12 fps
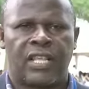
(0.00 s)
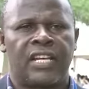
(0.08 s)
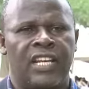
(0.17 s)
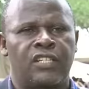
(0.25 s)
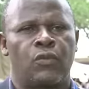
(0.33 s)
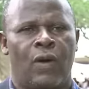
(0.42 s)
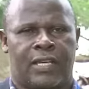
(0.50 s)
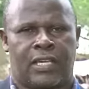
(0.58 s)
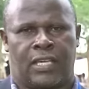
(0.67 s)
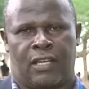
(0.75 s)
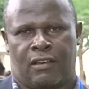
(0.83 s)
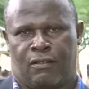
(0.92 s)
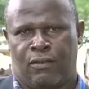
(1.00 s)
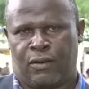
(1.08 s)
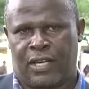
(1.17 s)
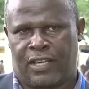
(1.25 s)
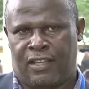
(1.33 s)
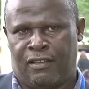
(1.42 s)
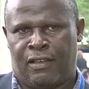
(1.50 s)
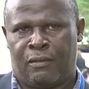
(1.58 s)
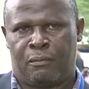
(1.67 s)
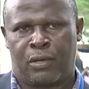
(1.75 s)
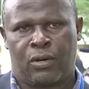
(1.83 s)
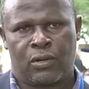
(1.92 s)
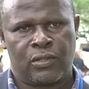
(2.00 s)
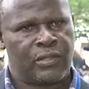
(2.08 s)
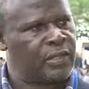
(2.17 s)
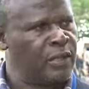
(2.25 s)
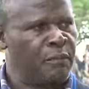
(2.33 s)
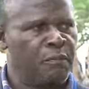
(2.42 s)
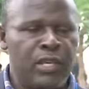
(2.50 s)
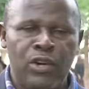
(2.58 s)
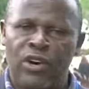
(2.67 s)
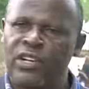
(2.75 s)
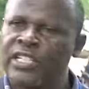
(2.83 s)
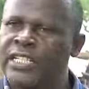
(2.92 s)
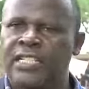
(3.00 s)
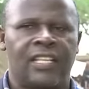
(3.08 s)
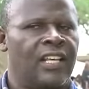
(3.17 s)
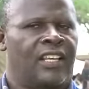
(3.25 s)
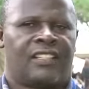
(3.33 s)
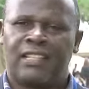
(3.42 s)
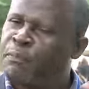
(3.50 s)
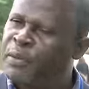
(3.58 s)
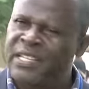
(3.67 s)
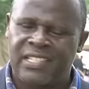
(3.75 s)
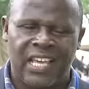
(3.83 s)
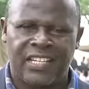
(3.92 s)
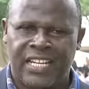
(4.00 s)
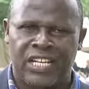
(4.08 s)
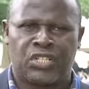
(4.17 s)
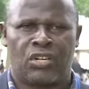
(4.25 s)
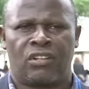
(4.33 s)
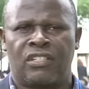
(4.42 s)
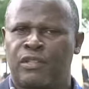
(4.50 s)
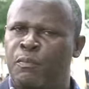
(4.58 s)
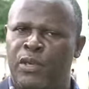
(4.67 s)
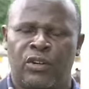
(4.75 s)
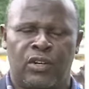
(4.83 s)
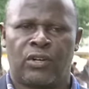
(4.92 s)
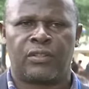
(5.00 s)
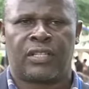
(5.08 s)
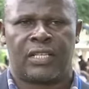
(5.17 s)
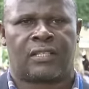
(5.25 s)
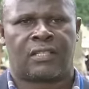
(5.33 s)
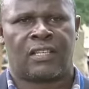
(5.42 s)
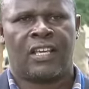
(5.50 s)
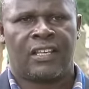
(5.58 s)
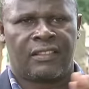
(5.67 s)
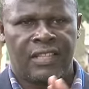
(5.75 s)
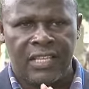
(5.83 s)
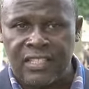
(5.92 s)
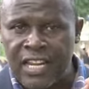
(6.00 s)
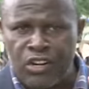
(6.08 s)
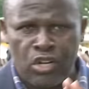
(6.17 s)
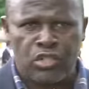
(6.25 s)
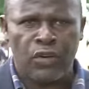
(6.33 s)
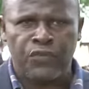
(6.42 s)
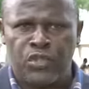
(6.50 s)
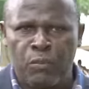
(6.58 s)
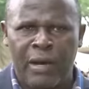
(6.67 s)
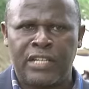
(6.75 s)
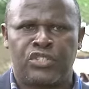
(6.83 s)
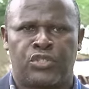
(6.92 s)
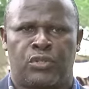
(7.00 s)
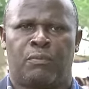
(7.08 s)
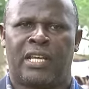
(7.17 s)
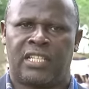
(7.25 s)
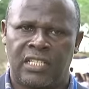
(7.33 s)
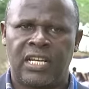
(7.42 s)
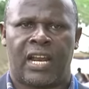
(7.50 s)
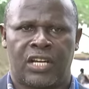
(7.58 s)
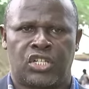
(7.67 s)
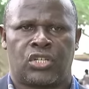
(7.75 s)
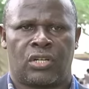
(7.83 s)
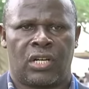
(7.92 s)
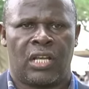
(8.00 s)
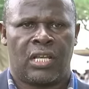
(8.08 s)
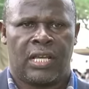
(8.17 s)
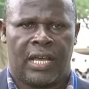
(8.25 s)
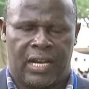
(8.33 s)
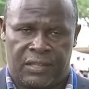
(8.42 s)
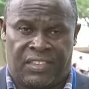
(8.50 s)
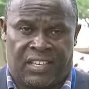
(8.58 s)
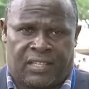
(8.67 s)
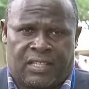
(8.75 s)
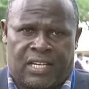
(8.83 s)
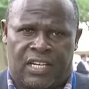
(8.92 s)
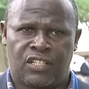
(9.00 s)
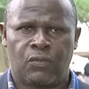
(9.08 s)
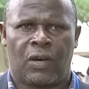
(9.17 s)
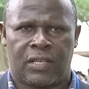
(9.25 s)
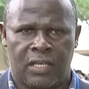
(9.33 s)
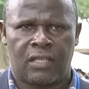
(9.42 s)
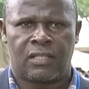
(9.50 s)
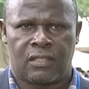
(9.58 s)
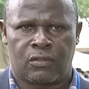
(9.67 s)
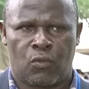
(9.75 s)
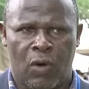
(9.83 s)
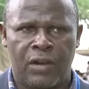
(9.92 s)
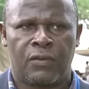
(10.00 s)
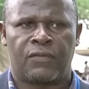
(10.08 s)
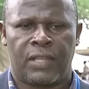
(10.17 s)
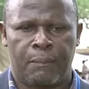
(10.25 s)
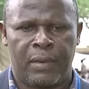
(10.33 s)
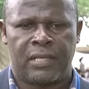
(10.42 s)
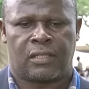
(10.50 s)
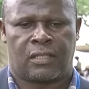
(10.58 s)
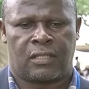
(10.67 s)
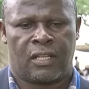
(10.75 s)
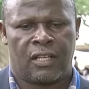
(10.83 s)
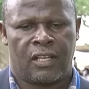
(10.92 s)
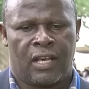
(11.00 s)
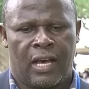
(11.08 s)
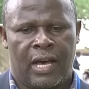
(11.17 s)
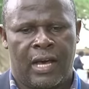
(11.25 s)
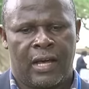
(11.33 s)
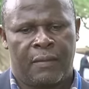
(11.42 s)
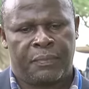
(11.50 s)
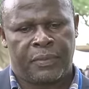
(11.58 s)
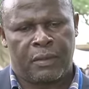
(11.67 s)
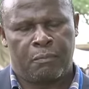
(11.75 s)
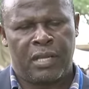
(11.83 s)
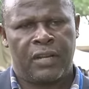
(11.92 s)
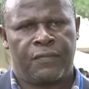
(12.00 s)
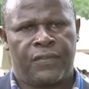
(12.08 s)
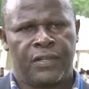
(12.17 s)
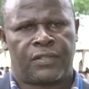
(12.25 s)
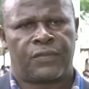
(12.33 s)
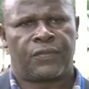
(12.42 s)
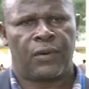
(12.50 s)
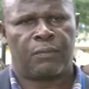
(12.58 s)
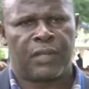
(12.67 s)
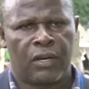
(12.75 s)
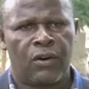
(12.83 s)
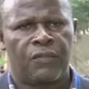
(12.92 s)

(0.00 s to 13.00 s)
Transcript: the networking, okay? Because beyond the presentations, beyond all this, there's a lot of human-to-human interaction, and I think the networking is one of the best uh, benefits from the